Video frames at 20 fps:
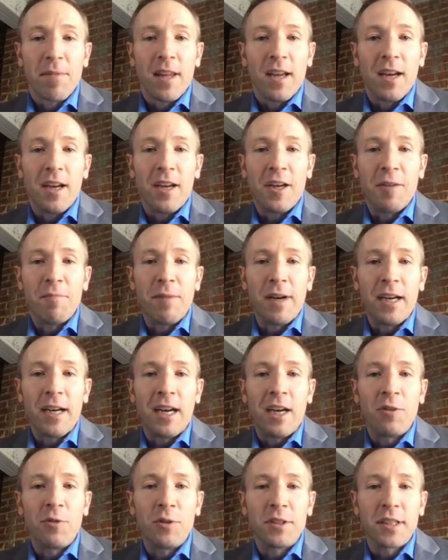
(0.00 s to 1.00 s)

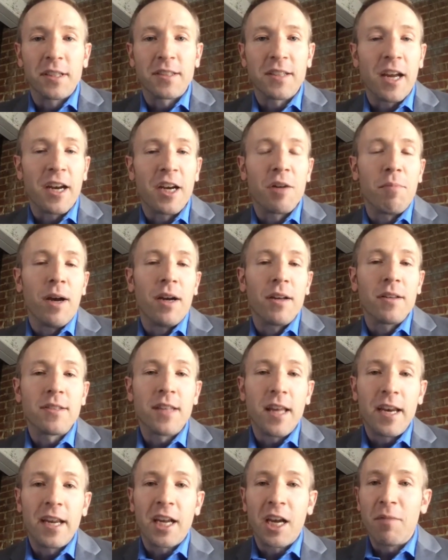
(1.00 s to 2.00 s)
I was excited about
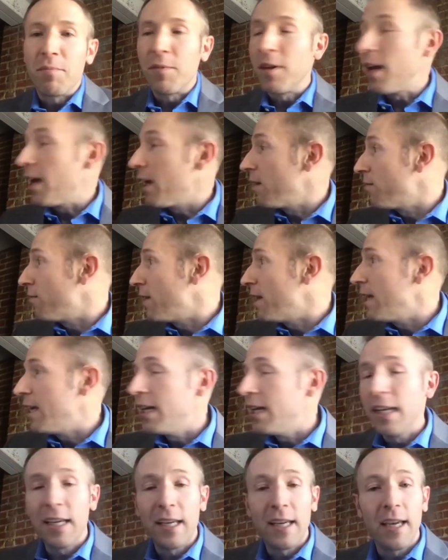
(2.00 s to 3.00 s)
setting up the
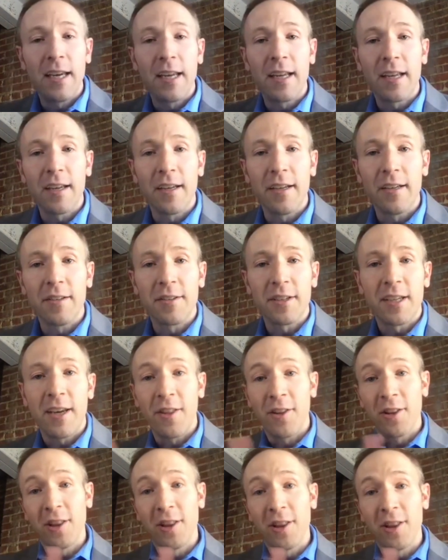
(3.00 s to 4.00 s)
AV, getting
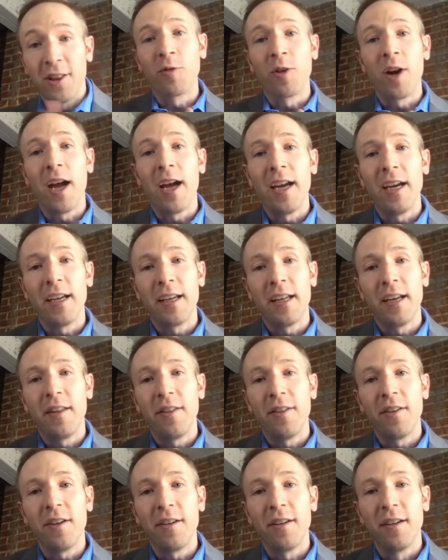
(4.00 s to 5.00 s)
the lighting right, getting
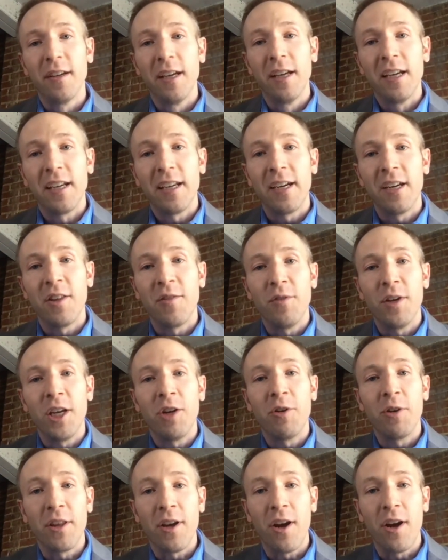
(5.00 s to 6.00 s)
the
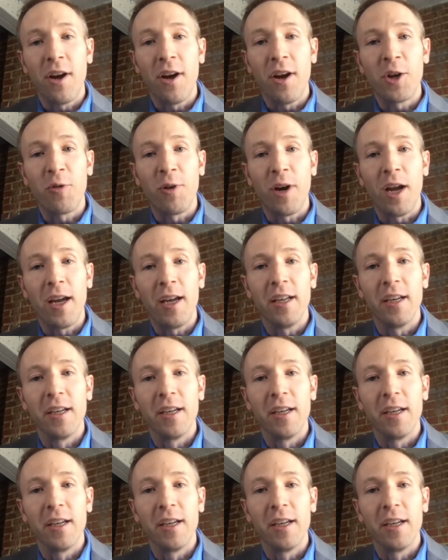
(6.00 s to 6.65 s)
video and the audio right.